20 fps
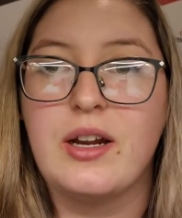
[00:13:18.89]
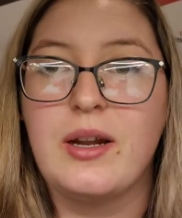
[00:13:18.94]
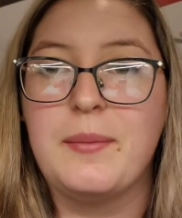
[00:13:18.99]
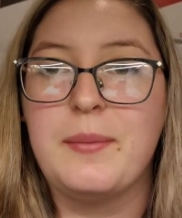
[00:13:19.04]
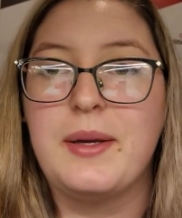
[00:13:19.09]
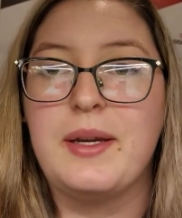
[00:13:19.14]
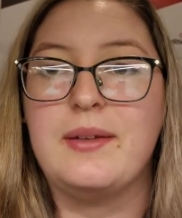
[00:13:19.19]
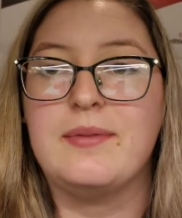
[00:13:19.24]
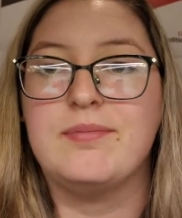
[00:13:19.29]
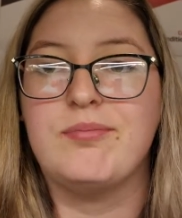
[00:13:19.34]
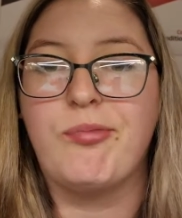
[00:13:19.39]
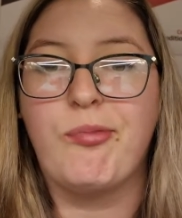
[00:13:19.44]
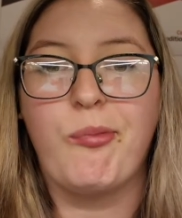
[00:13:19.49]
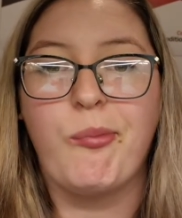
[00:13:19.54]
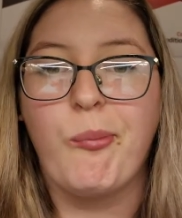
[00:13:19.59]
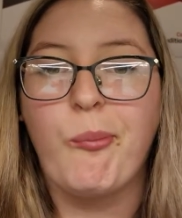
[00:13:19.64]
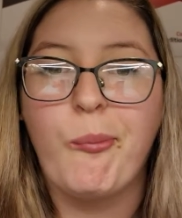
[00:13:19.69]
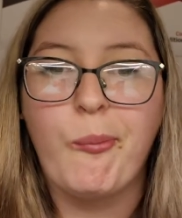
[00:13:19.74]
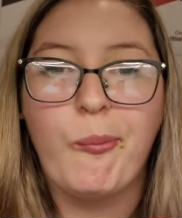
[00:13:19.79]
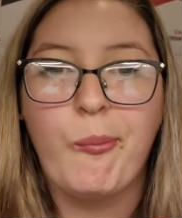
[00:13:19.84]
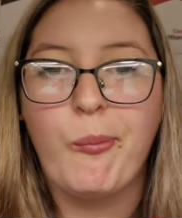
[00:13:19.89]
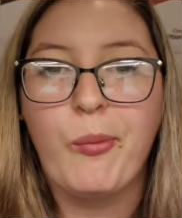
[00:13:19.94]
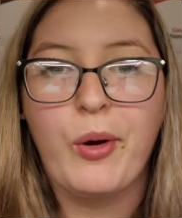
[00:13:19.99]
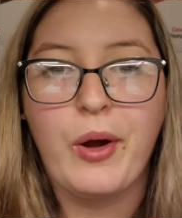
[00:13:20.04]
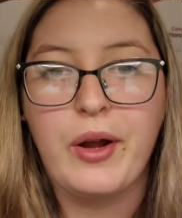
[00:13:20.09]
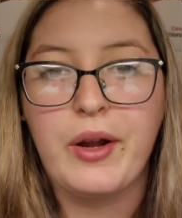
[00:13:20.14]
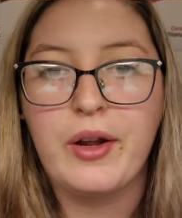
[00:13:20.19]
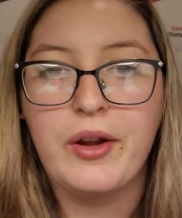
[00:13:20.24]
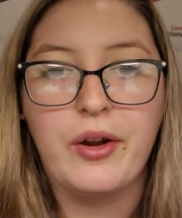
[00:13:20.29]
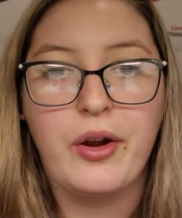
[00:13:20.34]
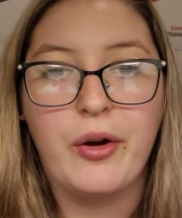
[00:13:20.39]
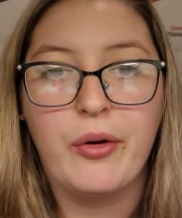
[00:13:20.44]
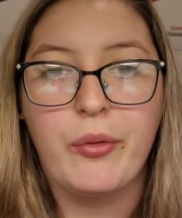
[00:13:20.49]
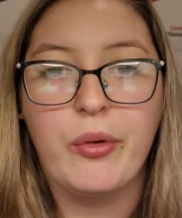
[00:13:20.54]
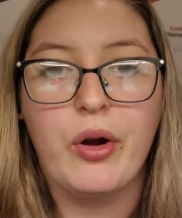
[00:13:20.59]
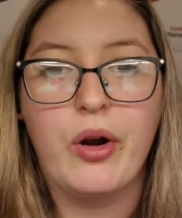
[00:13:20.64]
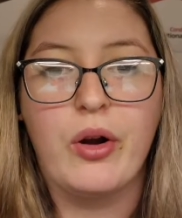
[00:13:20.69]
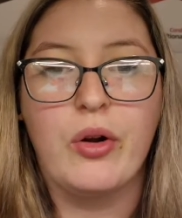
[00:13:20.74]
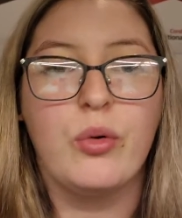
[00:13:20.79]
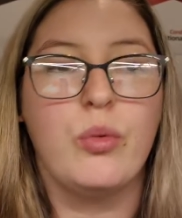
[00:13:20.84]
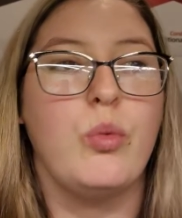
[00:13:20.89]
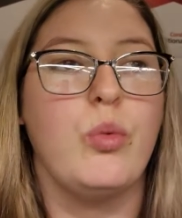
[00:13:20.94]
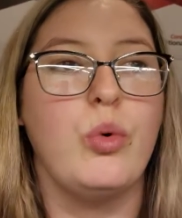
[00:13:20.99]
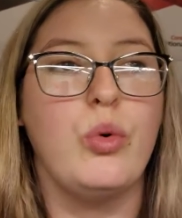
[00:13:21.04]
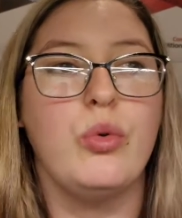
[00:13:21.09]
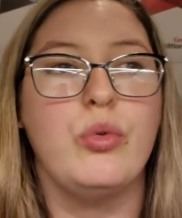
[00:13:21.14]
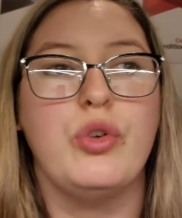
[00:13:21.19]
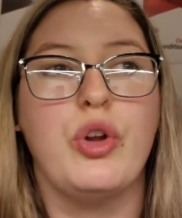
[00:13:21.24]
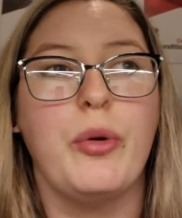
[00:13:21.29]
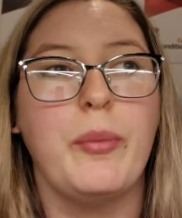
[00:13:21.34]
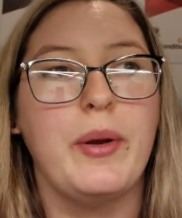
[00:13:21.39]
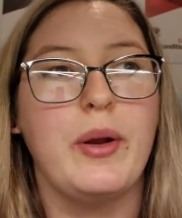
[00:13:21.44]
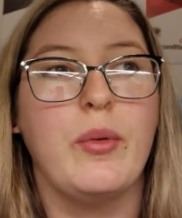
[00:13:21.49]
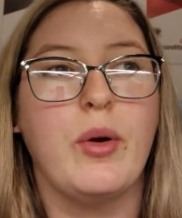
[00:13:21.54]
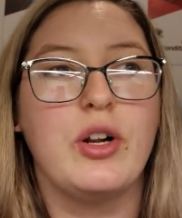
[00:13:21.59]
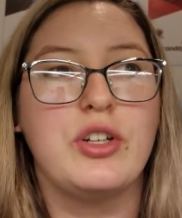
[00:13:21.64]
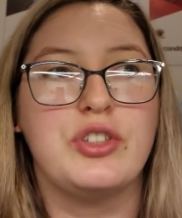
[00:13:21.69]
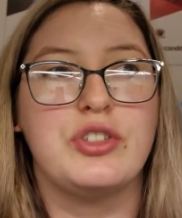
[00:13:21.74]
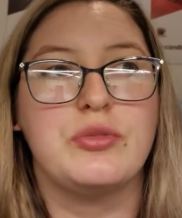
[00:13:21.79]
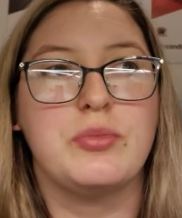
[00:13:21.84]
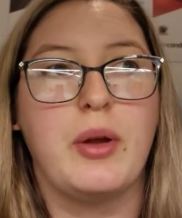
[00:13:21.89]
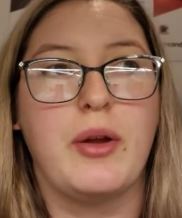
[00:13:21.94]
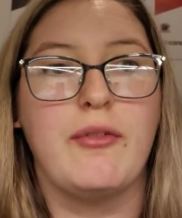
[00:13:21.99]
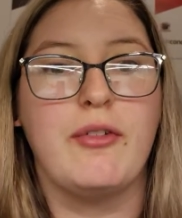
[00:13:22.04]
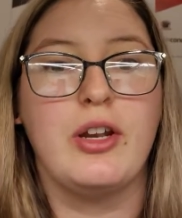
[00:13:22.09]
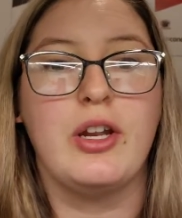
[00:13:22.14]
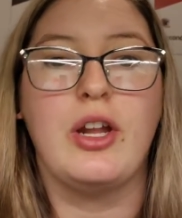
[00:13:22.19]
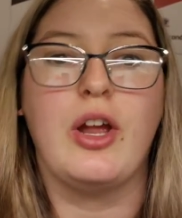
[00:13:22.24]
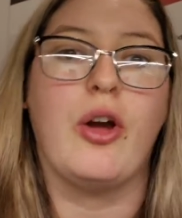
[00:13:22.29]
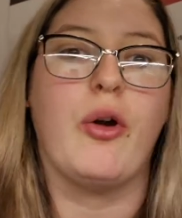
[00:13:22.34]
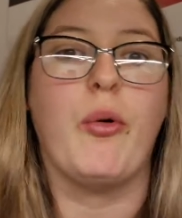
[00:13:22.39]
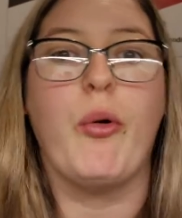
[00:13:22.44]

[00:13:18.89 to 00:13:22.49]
I mean, what could go wrong? Woo, nobody watches my video.